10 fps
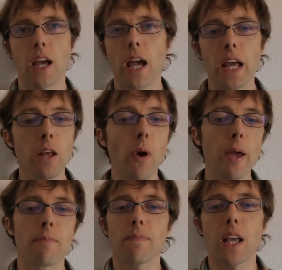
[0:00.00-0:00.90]

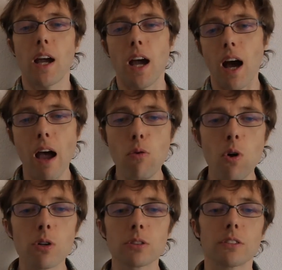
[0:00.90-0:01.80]
Anyway, I
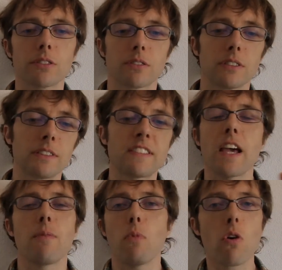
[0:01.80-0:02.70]
won't
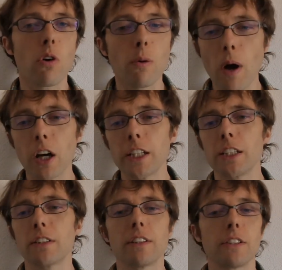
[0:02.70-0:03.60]
say more about
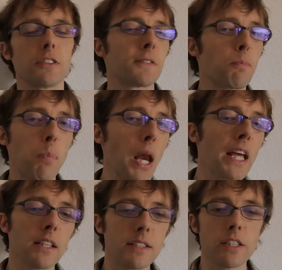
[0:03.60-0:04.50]
it. There's
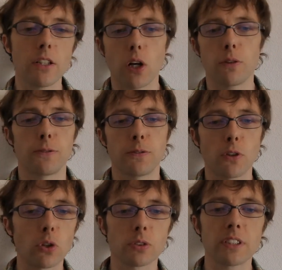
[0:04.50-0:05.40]
plenty of
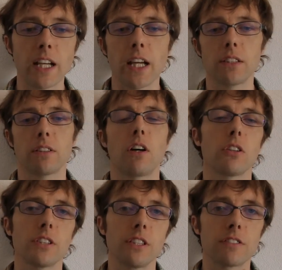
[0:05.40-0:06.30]
content
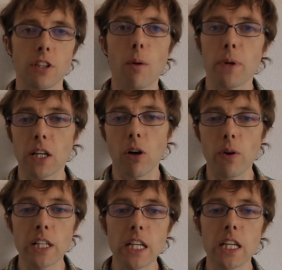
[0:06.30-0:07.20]
on this topic
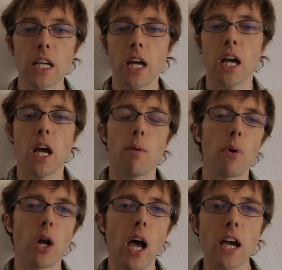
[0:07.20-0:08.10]
already,
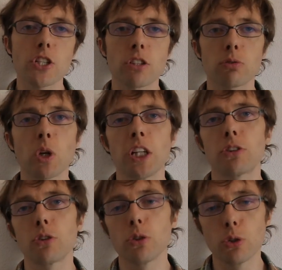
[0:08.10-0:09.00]
but I just
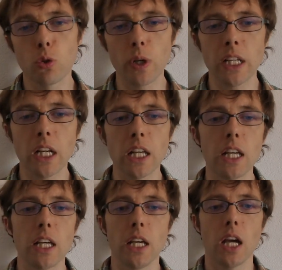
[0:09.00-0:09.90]
wanted to
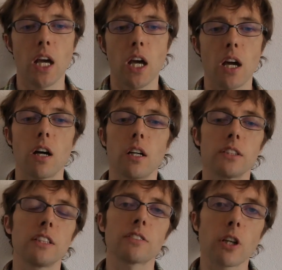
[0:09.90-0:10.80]
quickly
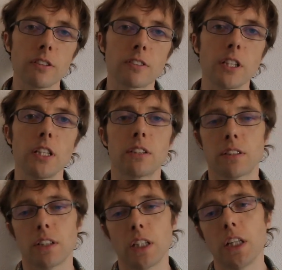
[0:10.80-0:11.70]
discuss it
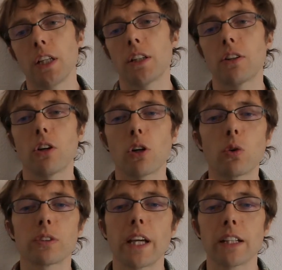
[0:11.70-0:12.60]
in the
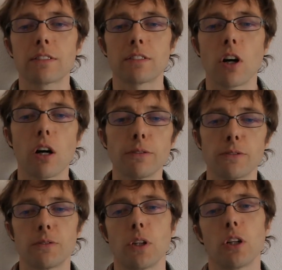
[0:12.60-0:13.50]
context of
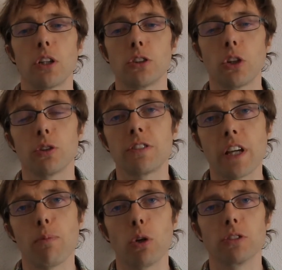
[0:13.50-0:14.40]
those
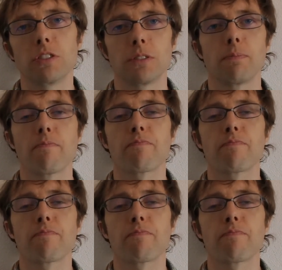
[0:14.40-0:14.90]
demos.